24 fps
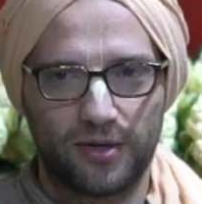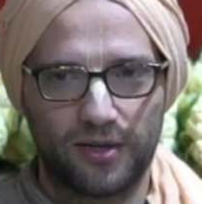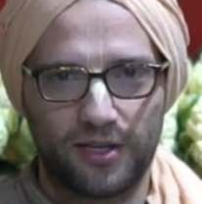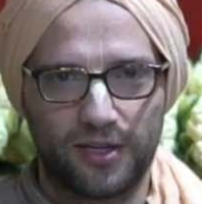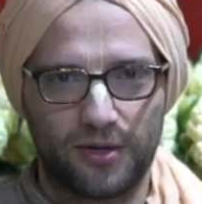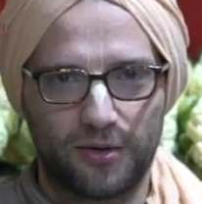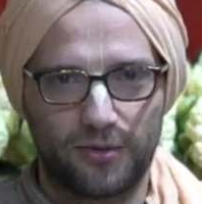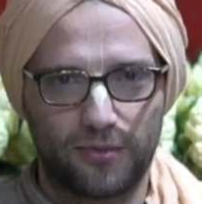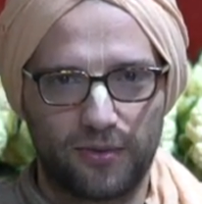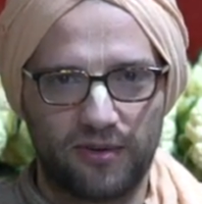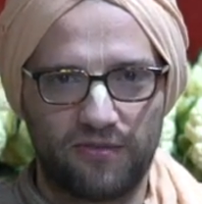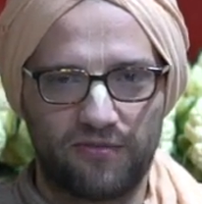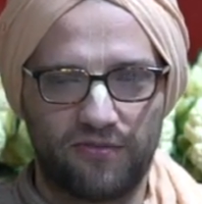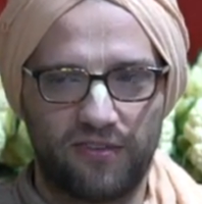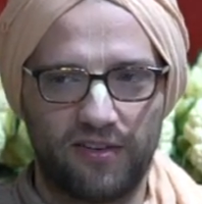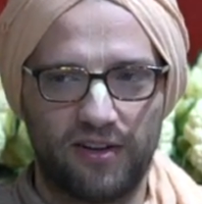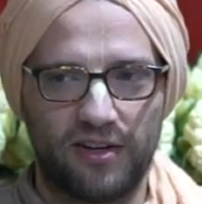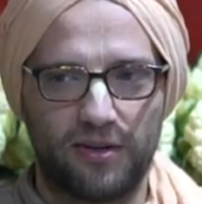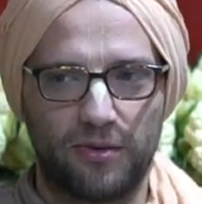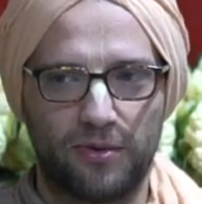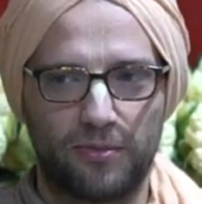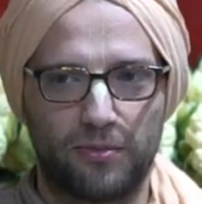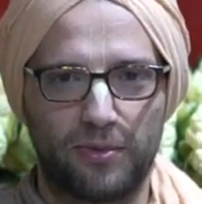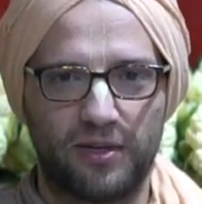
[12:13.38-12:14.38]
We've,
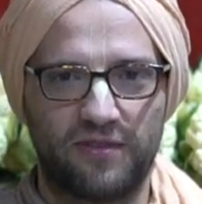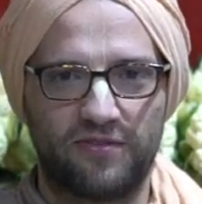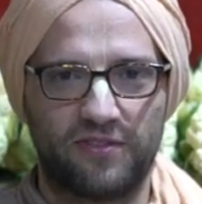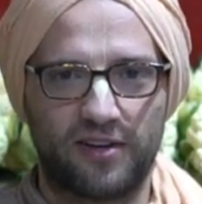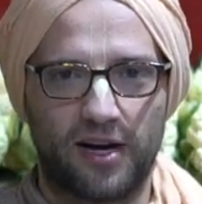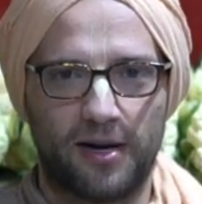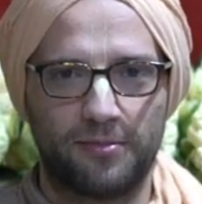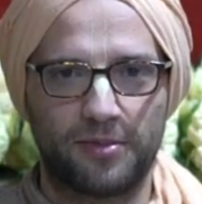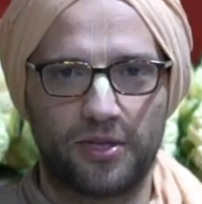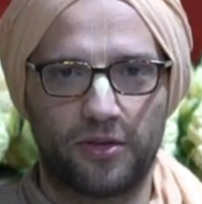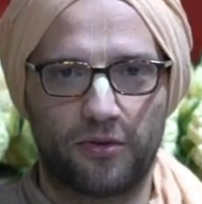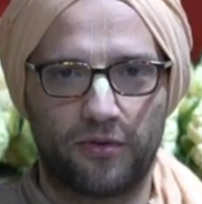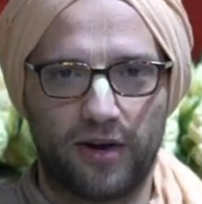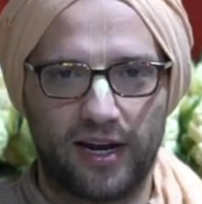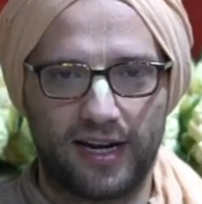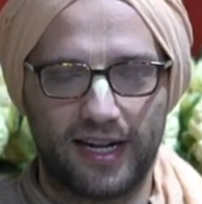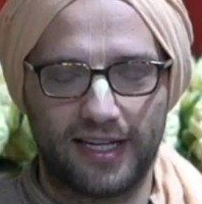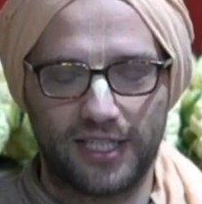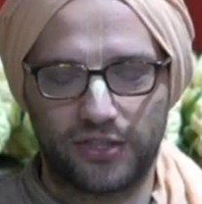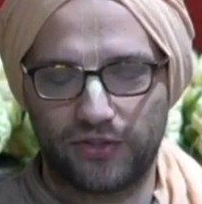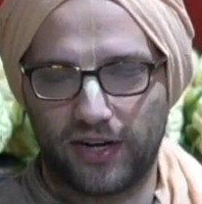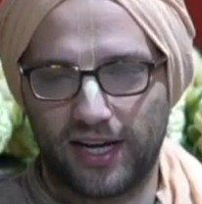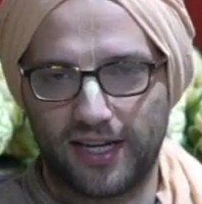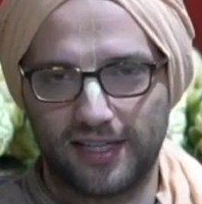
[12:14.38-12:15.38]
we've come to the right
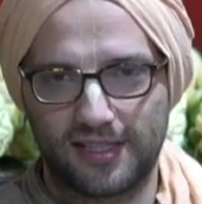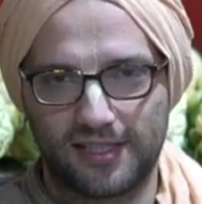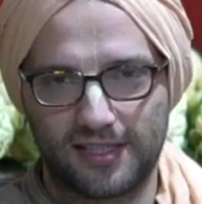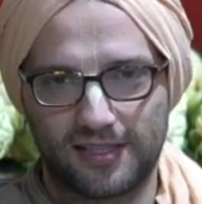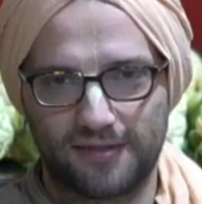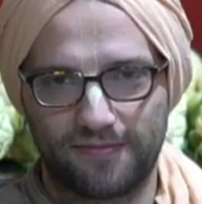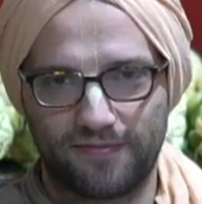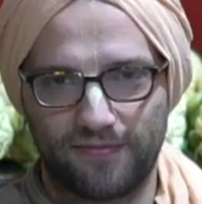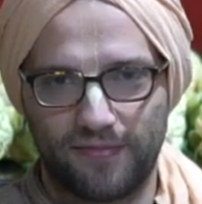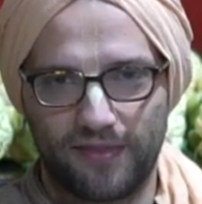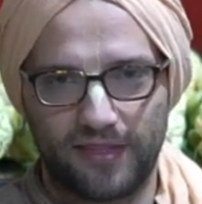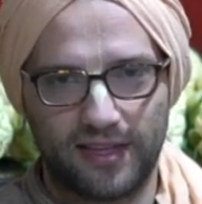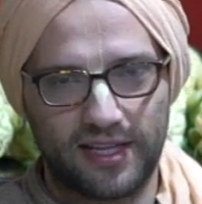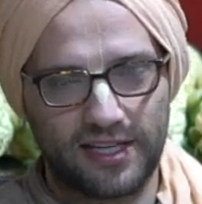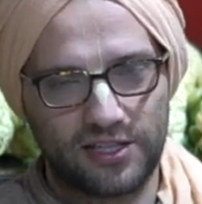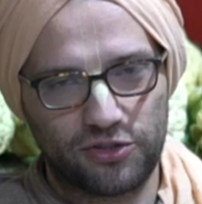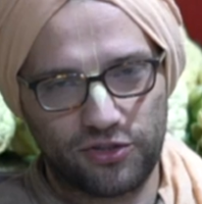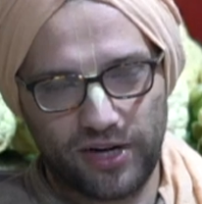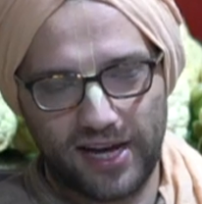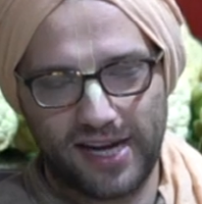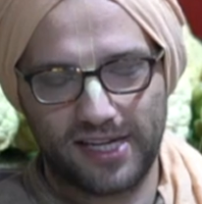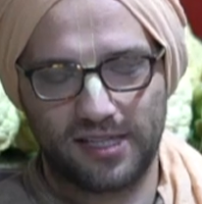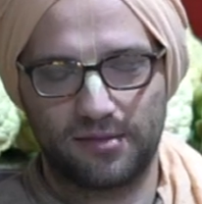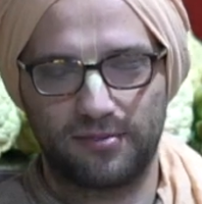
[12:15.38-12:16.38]
address. And they
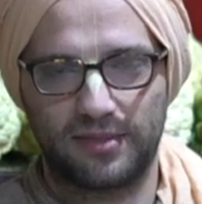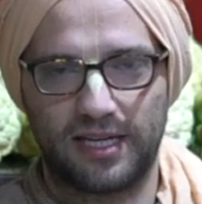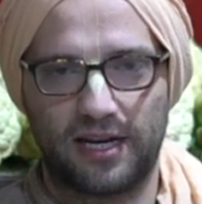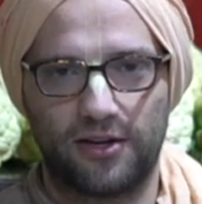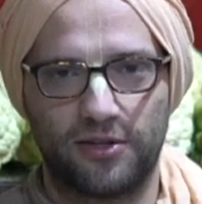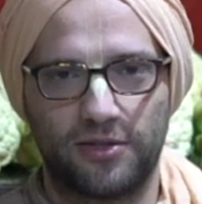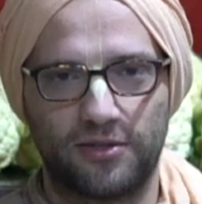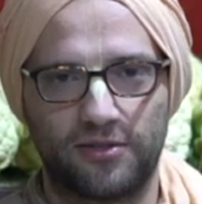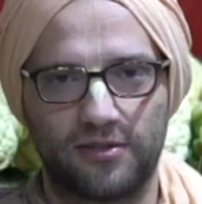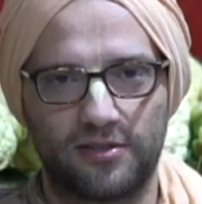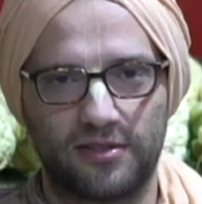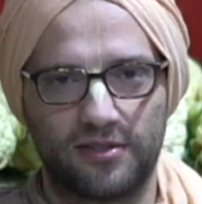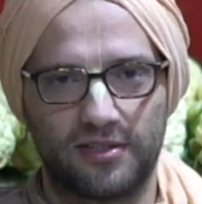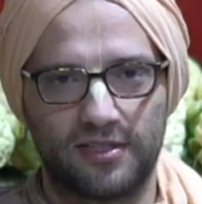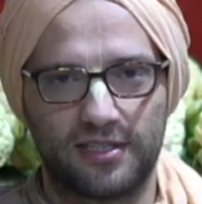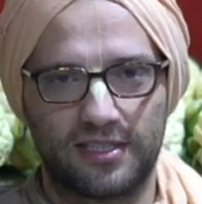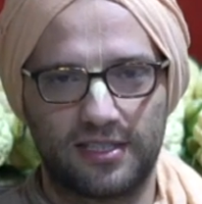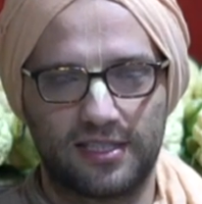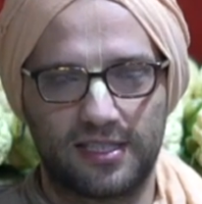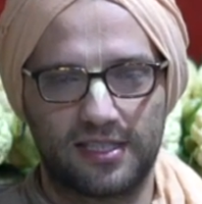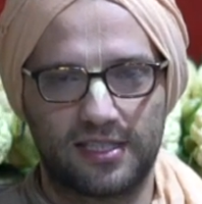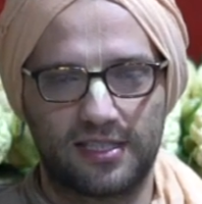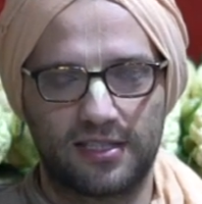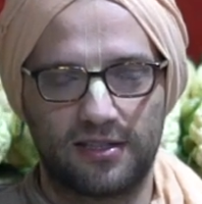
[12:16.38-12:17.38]
drag them
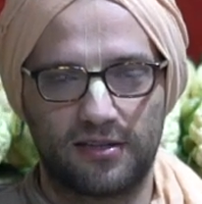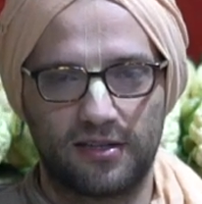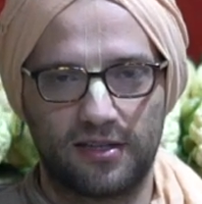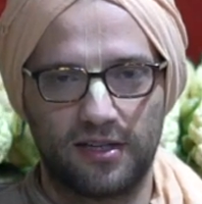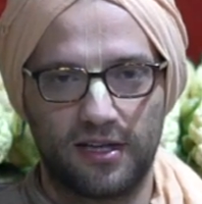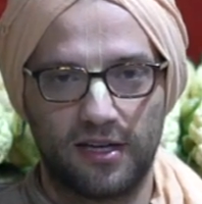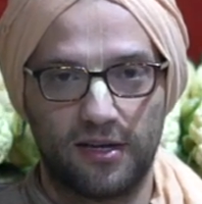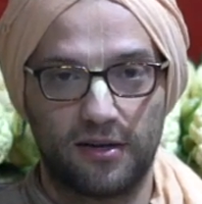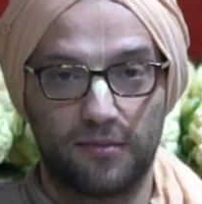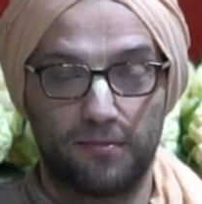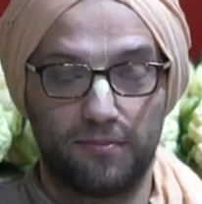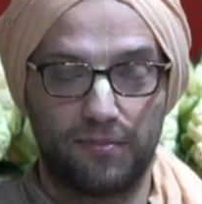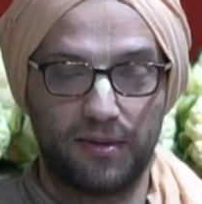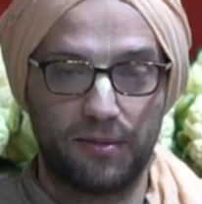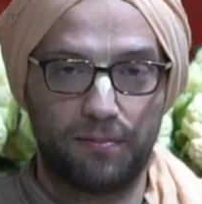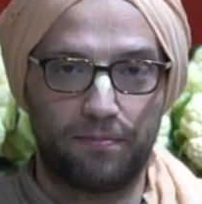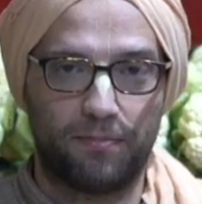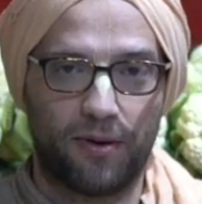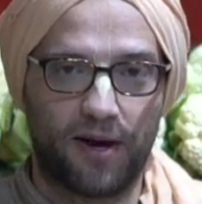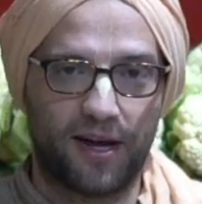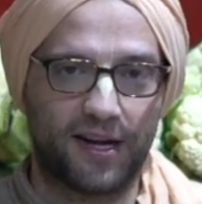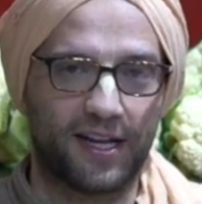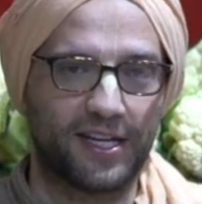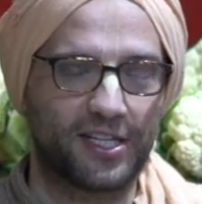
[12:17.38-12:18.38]
down, just
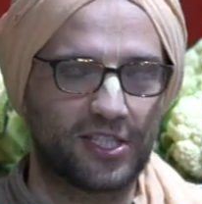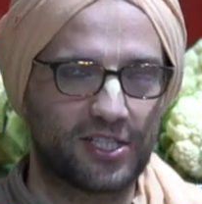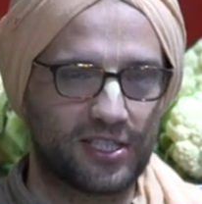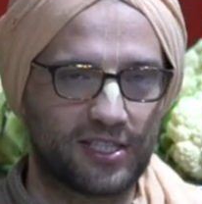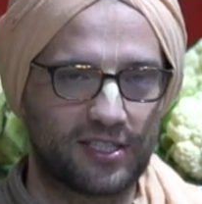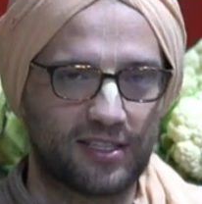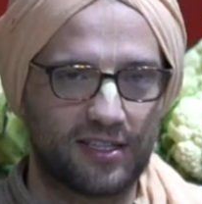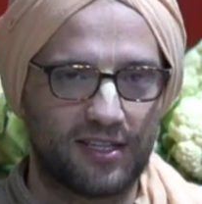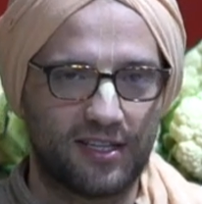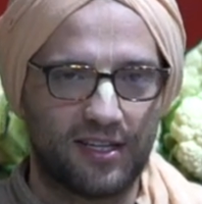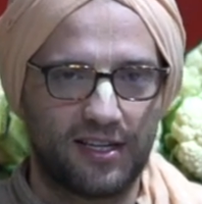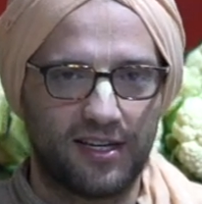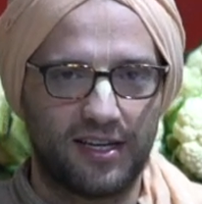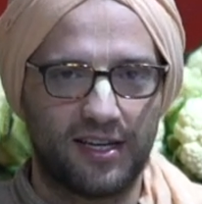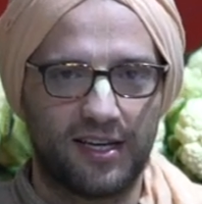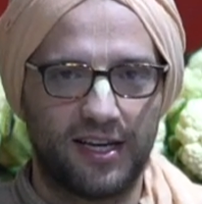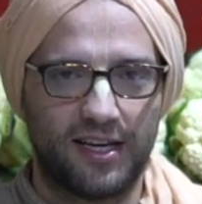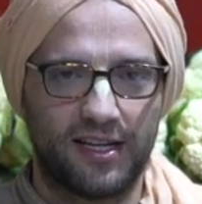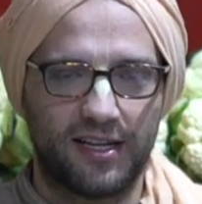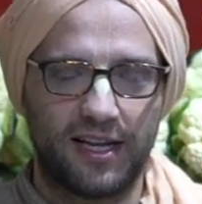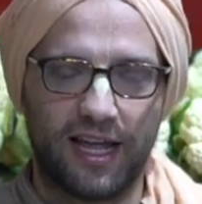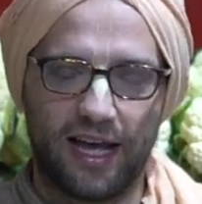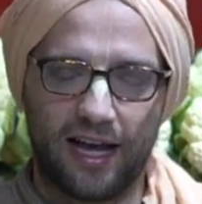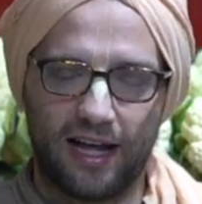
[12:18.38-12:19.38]
punished
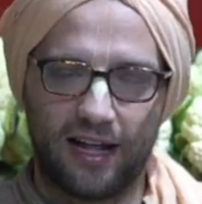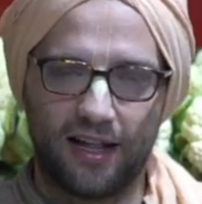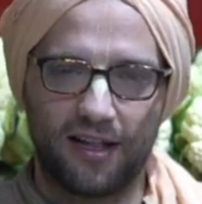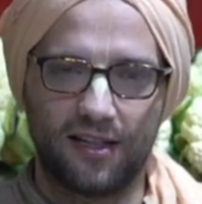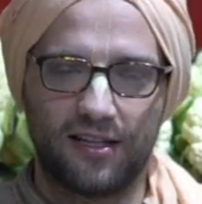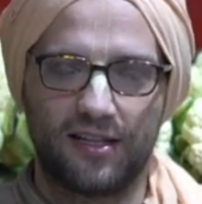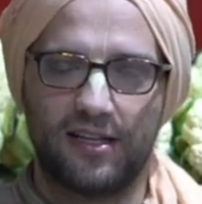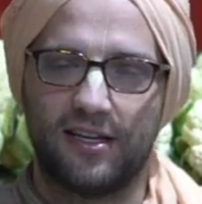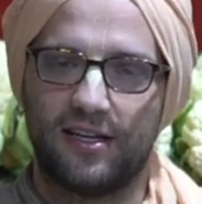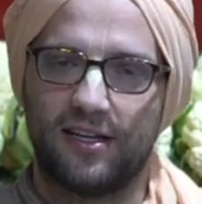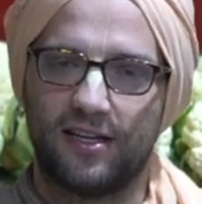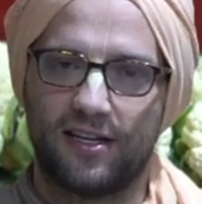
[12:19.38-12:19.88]
in hell.